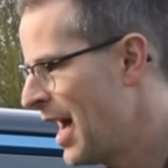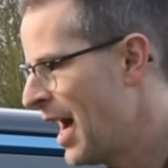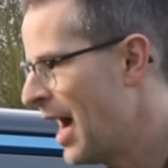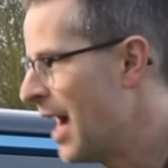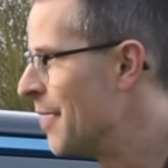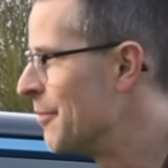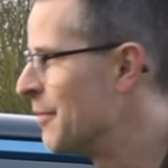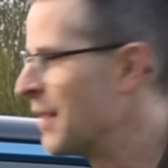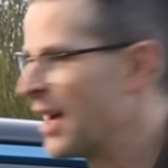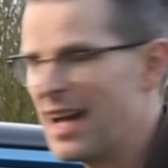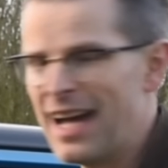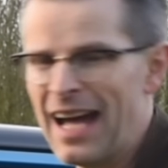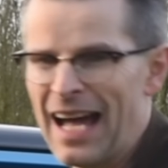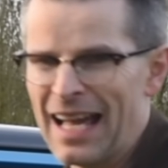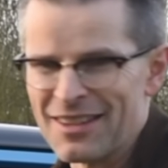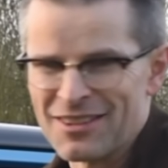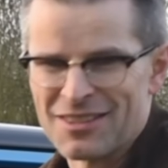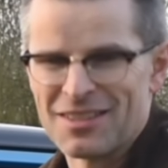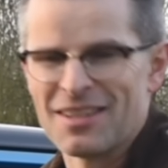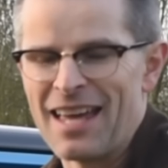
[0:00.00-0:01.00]

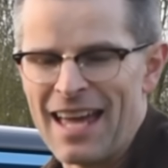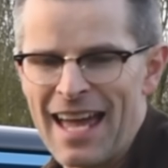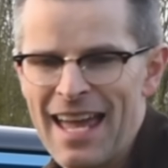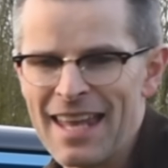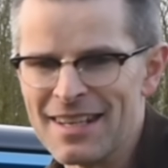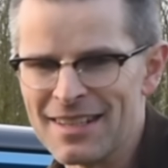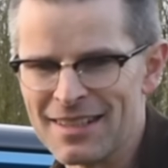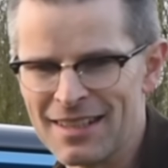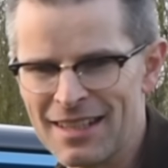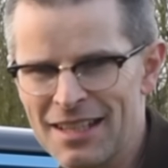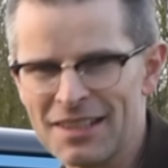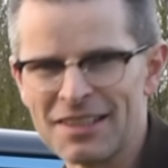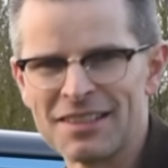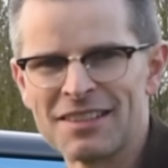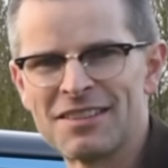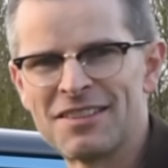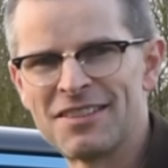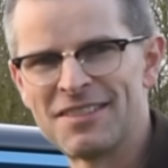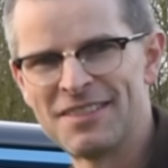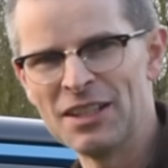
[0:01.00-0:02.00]
And to that end, it's
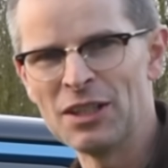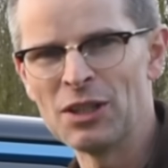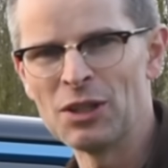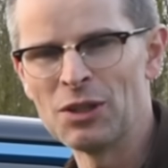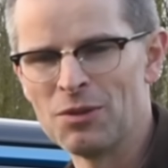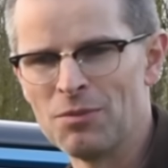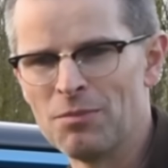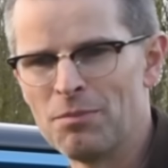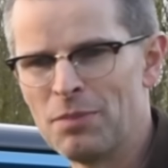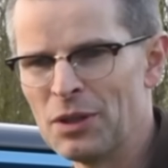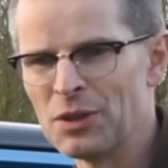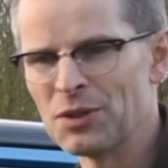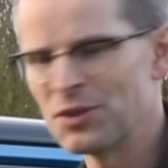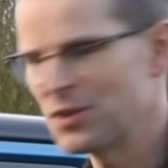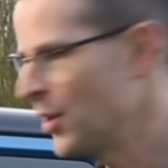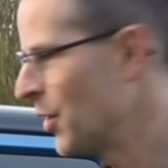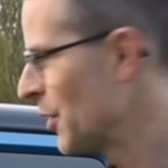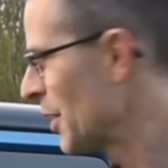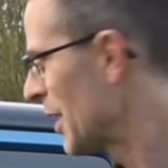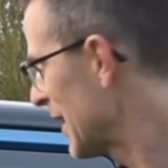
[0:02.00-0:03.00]
still
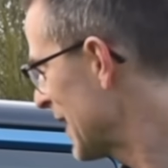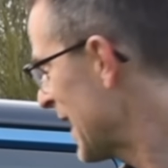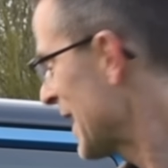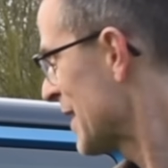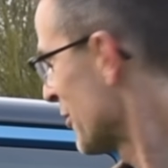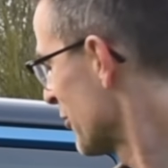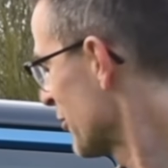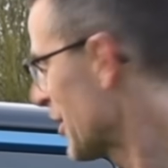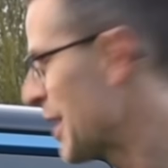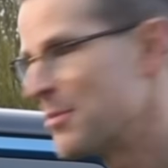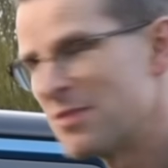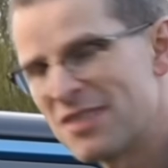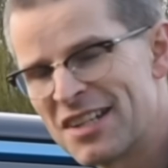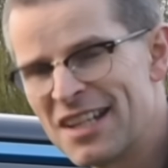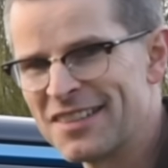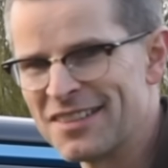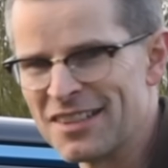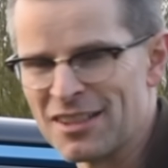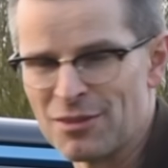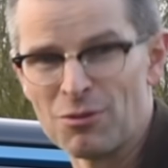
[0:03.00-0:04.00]
built on a ladder frame
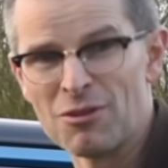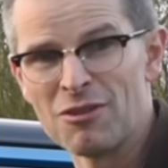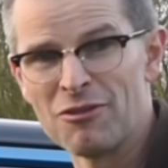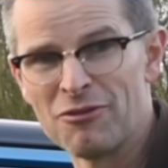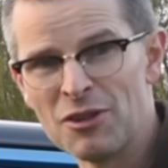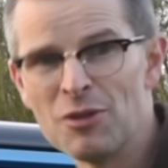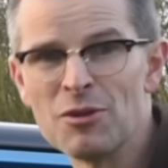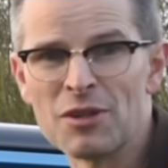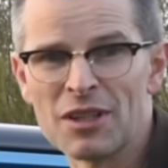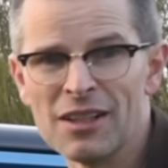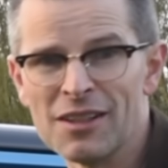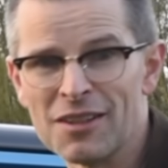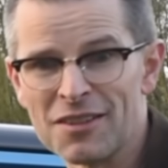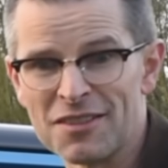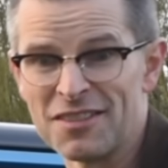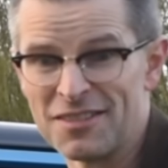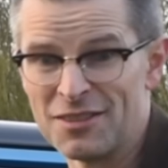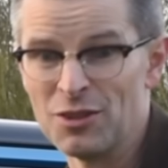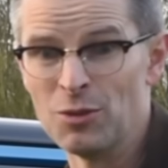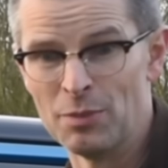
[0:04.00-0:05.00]
chassis. It's one of the few cars
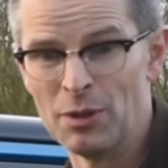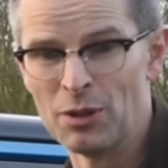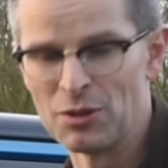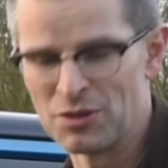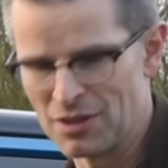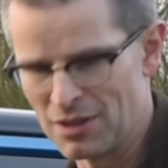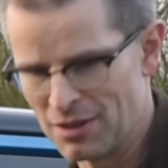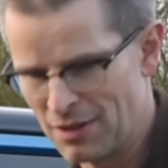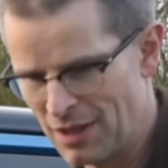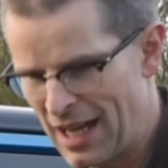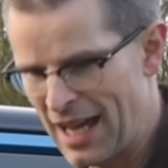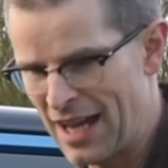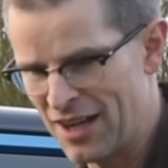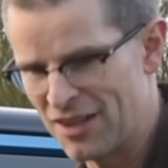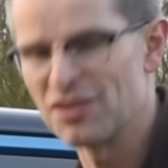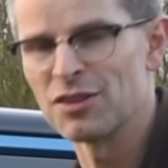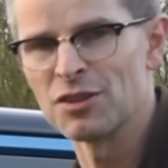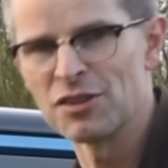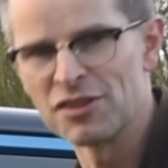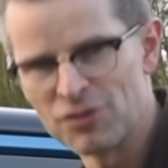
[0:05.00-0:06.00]
that's still built on an
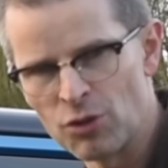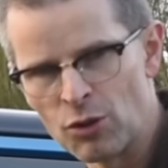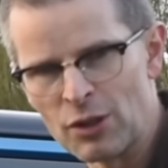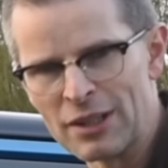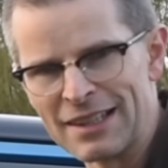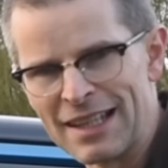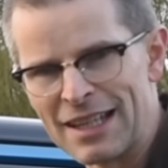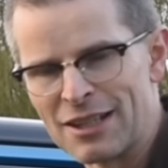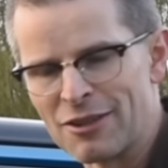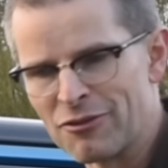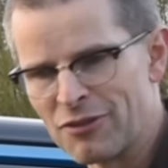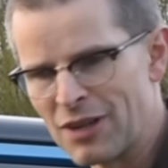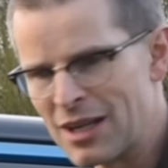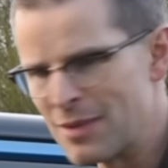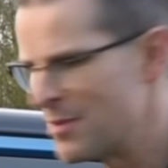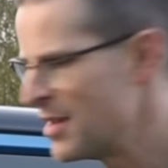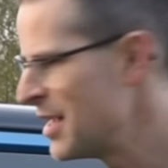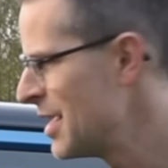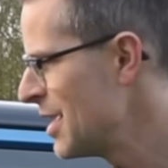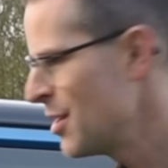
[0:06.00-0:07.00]
actual solid ladder
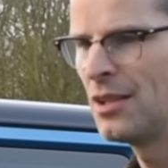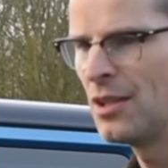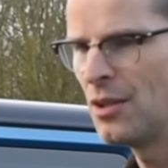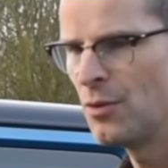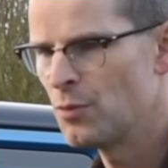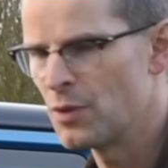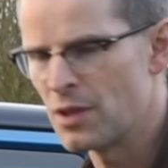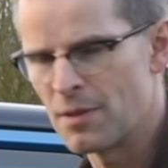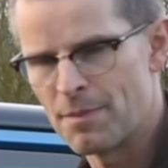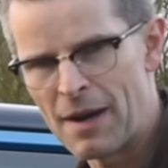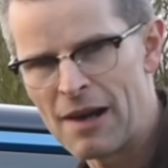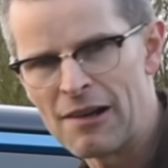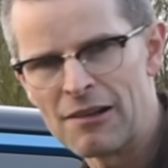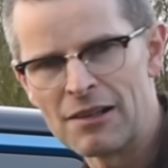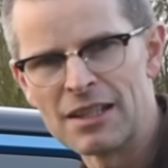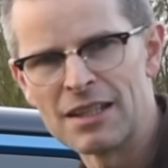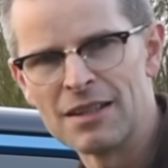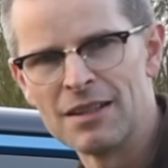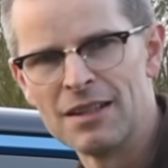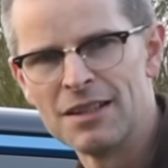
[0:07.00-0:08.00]
frame, with
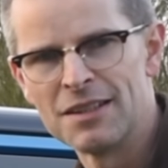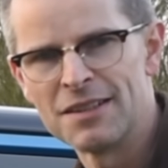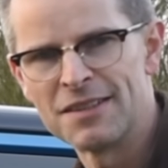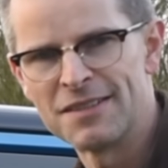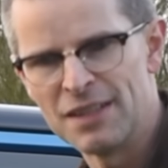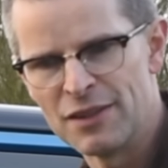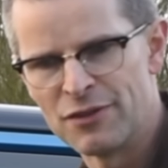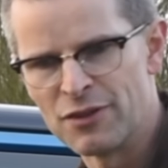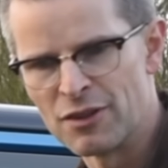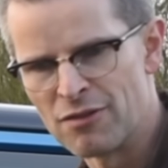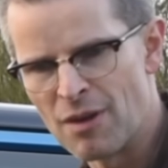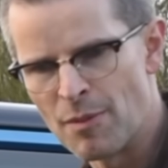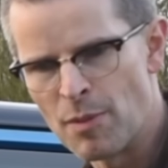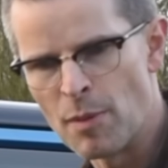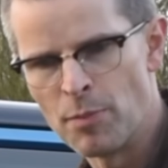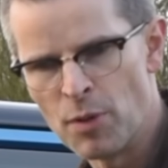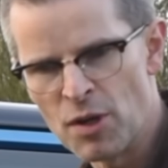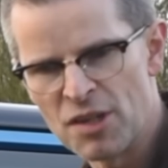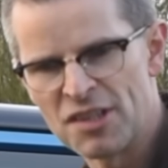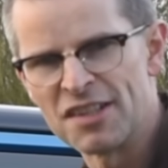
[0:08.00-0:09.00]
apparently stiffer
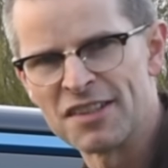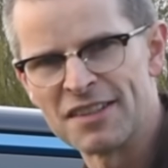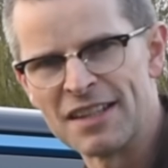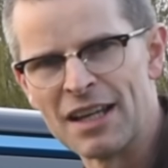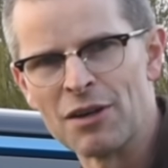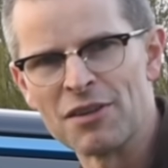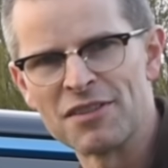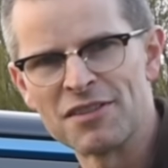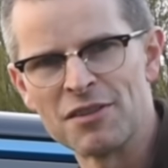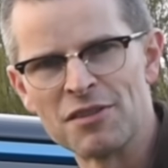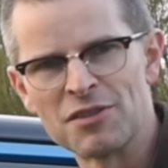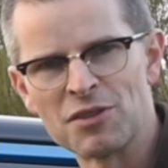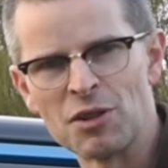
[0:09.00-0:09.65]
rubber bushes now, so it's